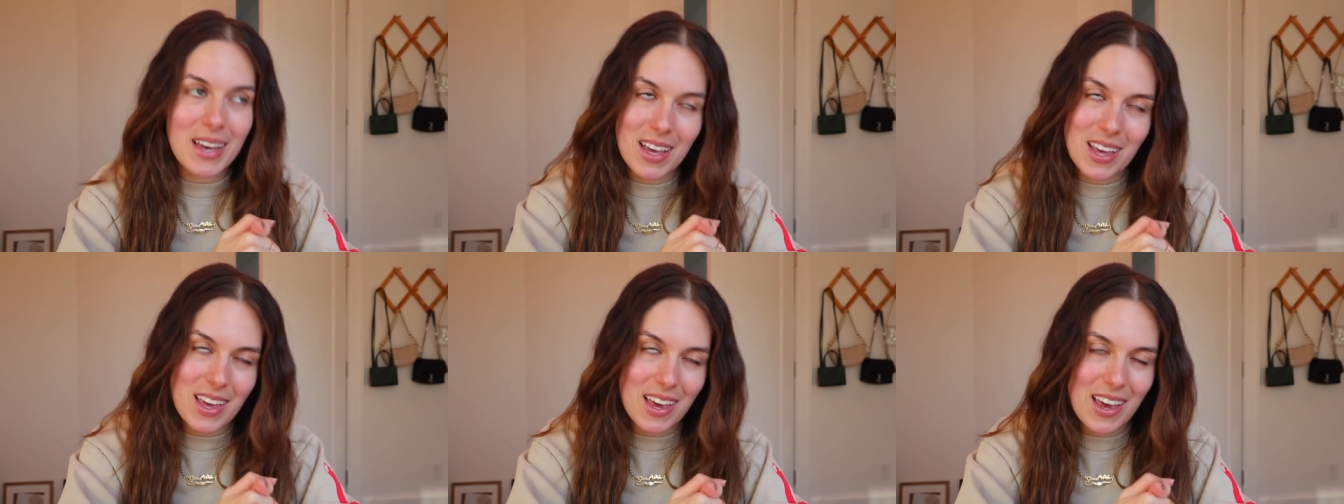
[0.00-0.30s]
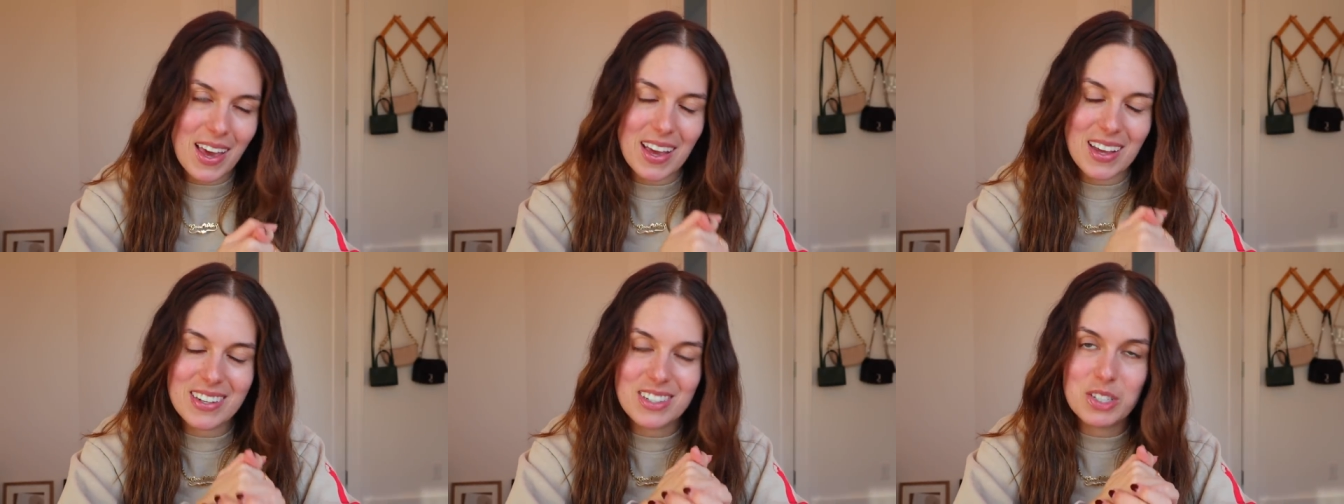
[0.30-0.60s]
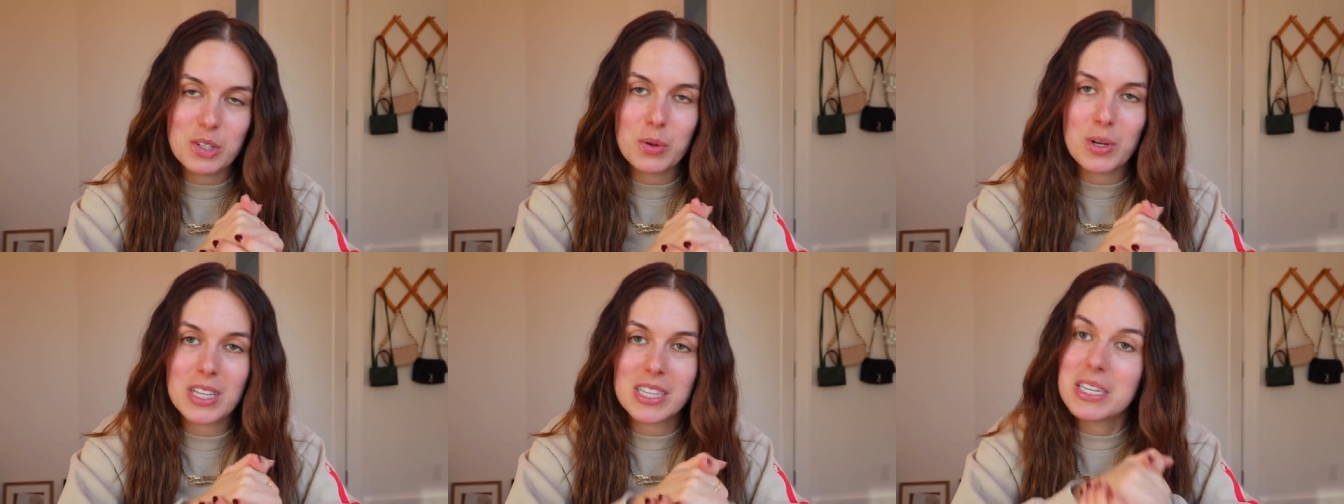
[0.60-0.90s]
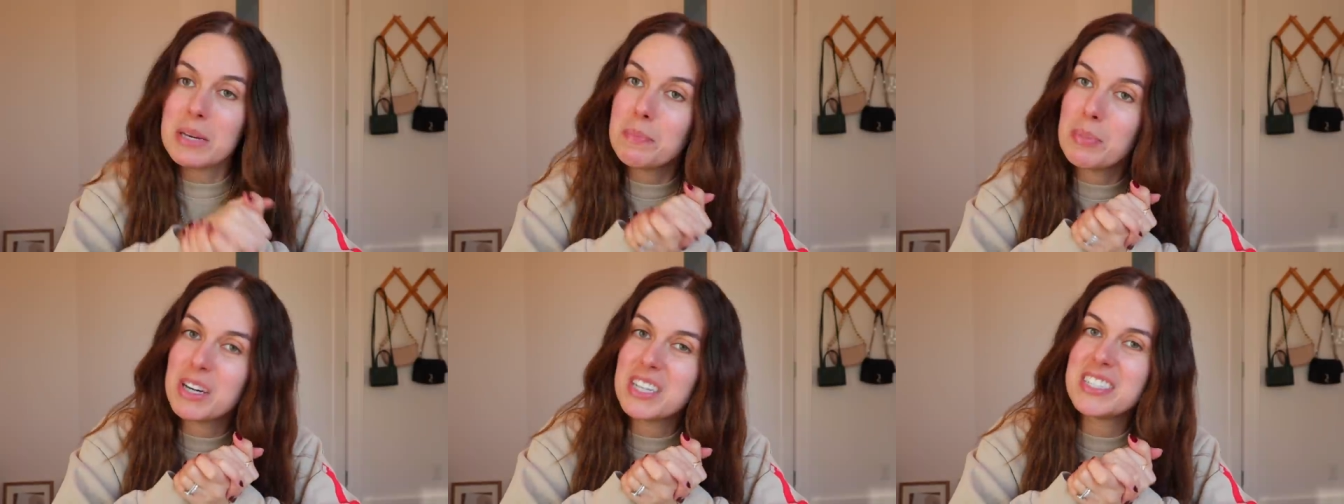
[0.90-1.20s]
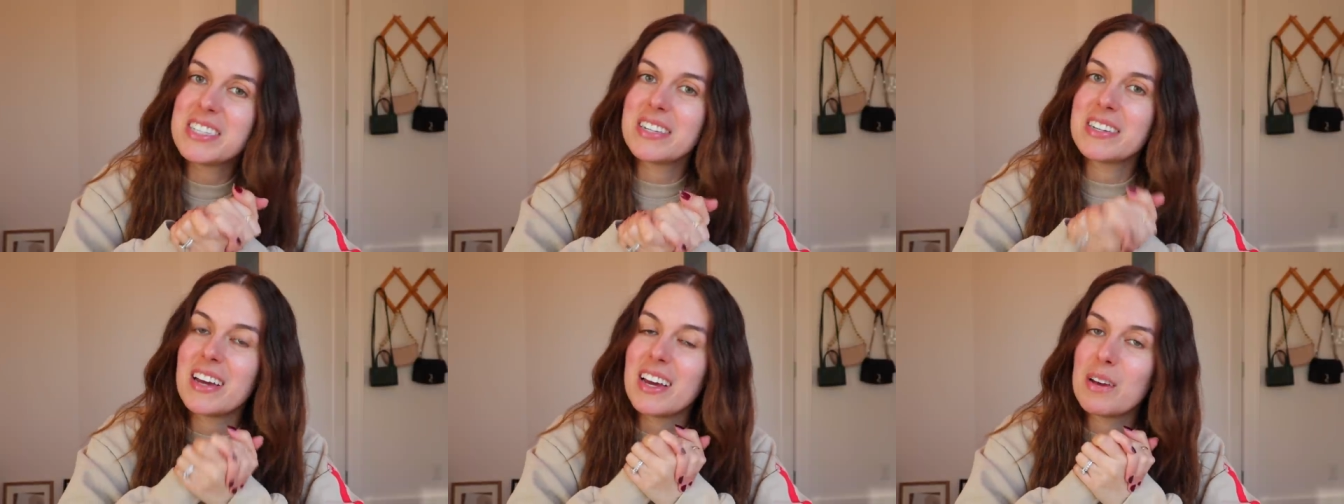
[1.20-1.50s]
aka Dua Lipa,
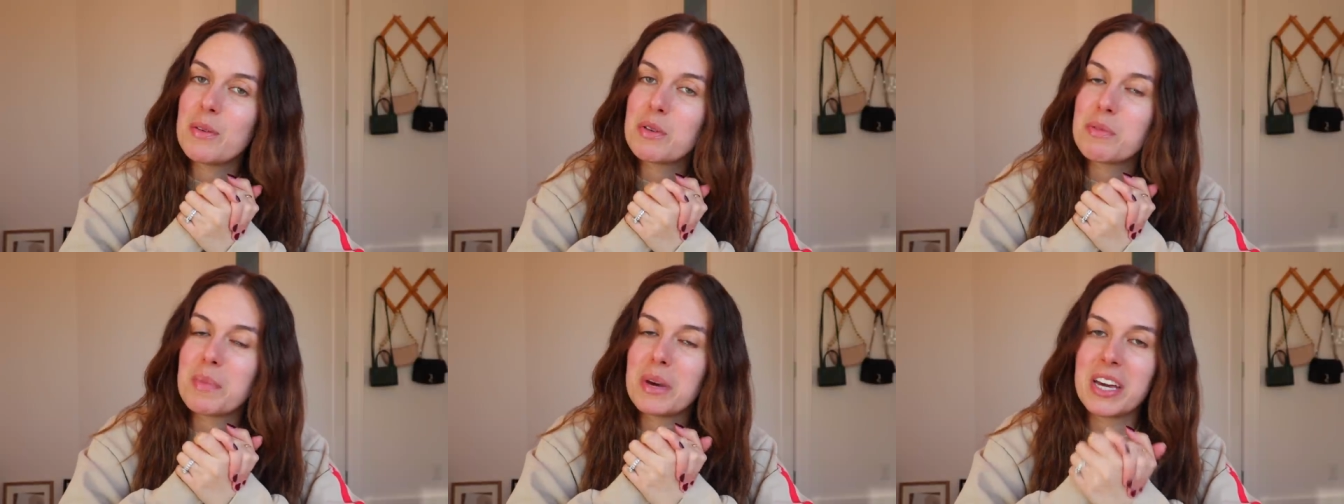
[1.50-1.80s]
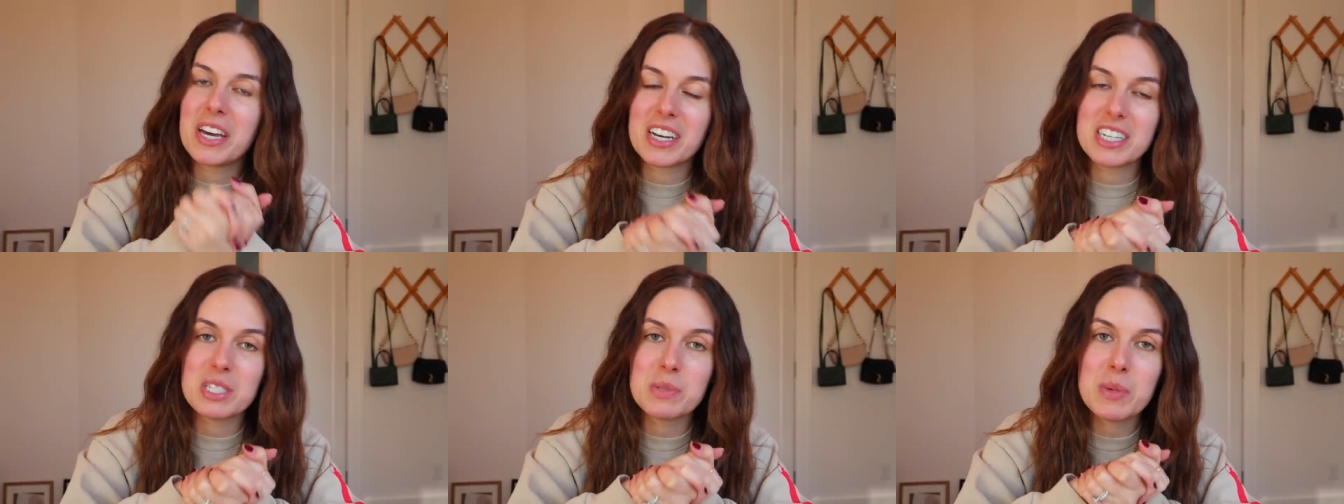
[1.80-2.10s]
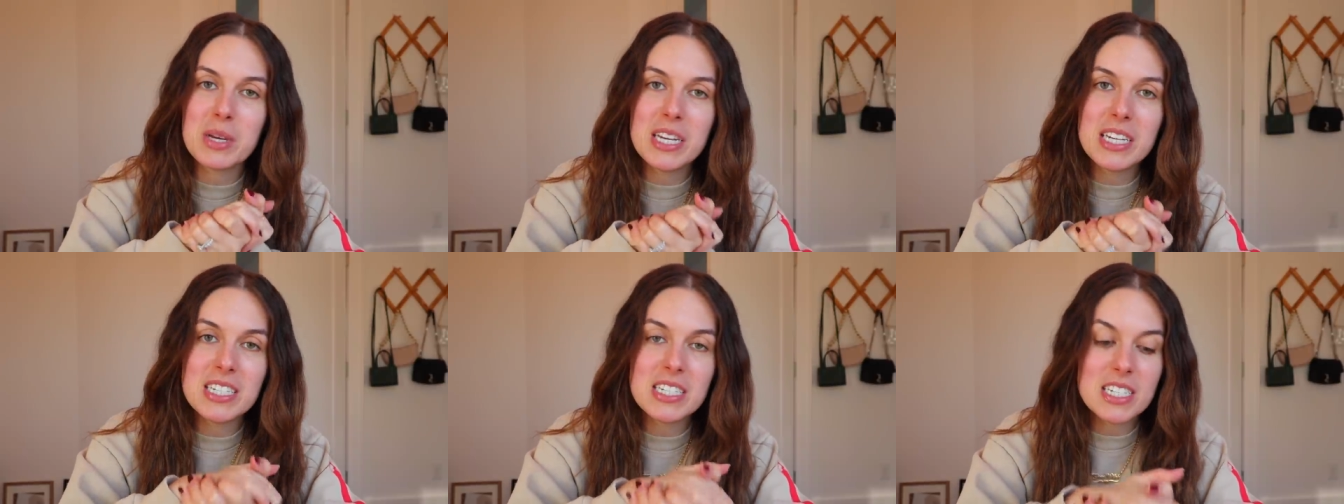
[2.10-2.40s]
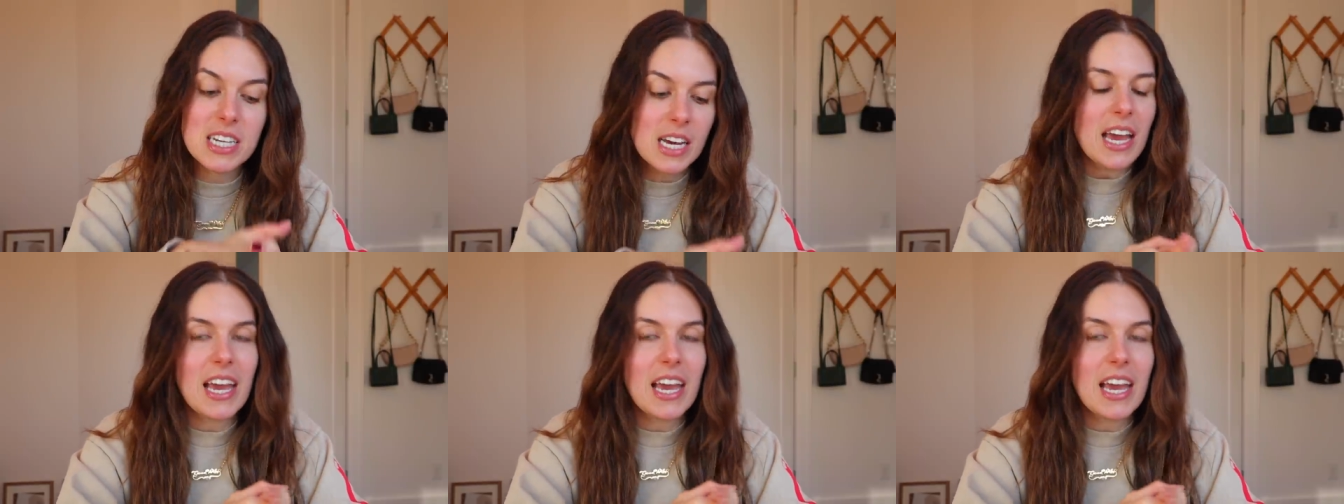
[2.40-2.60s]
tonight with my husband,